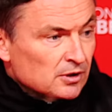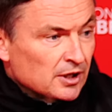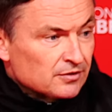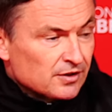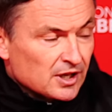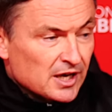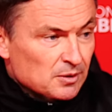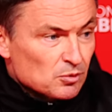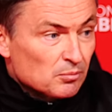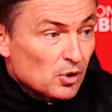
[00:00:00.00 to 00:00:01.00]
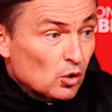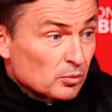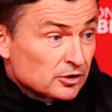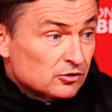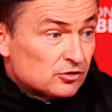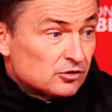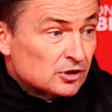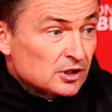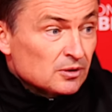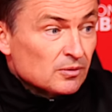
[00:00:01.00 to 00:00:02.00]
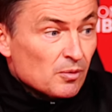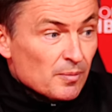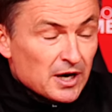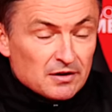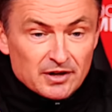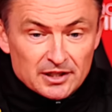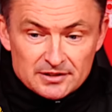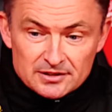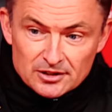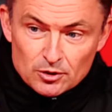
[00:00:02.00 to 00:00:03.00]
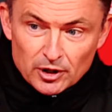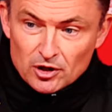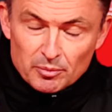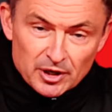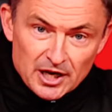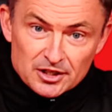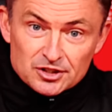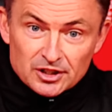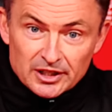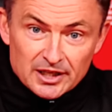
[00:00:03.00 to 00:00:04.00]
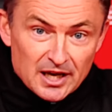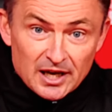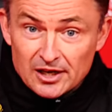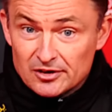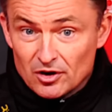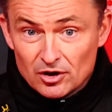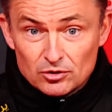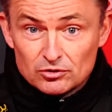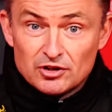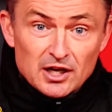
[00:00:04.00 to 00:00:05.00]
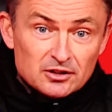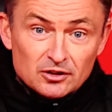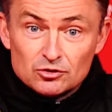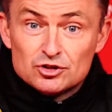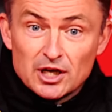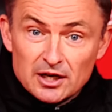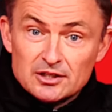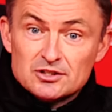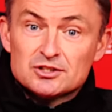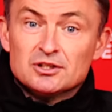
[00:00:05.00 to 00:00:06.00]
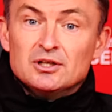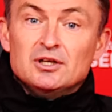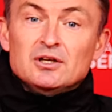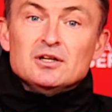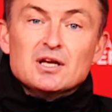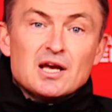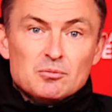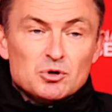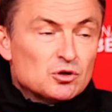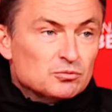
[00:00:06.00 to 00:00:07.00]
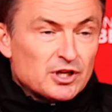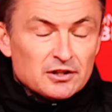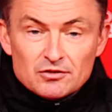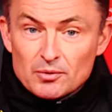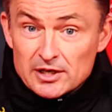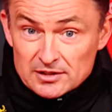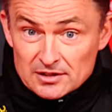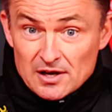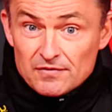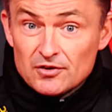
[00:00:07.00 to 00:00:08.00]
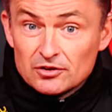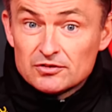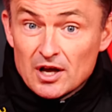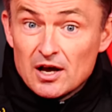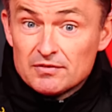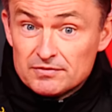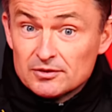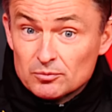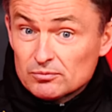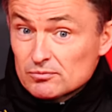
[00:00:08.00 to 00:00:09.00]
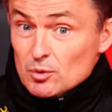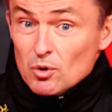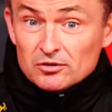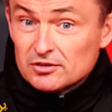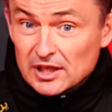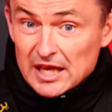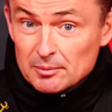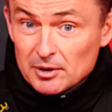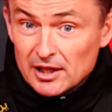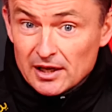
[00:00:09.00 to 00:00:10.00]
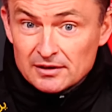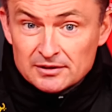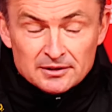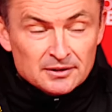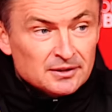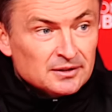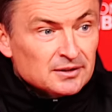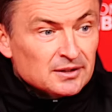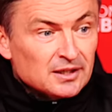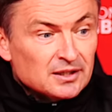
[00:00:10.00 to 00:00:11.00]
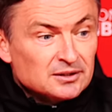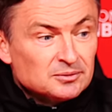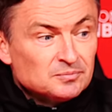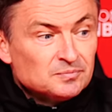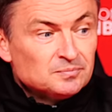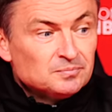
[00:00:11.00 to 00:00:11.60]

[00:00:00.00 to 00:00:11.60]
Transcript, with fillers: into the game. There were moments when we might have had a quick combination, either get in or a good tackle, a good challenge. The game becomes end-to-end in that first half, and we wanted the game like that. Um,